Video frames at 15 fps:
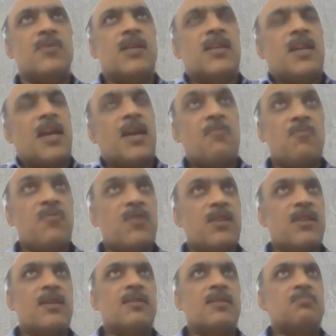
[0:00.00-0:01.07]
we came with
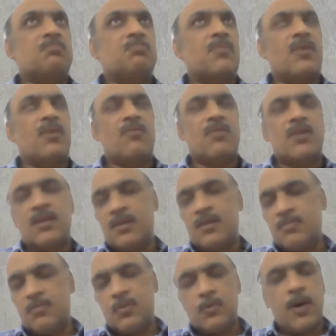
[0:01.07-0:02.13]
a
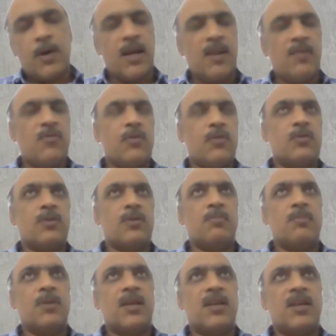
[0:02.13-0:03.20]
mobile phone
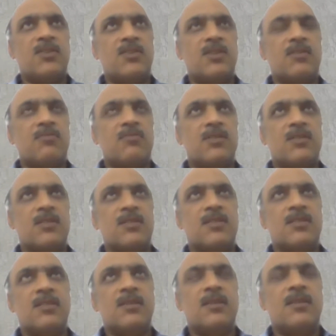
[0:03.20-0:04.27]
application which is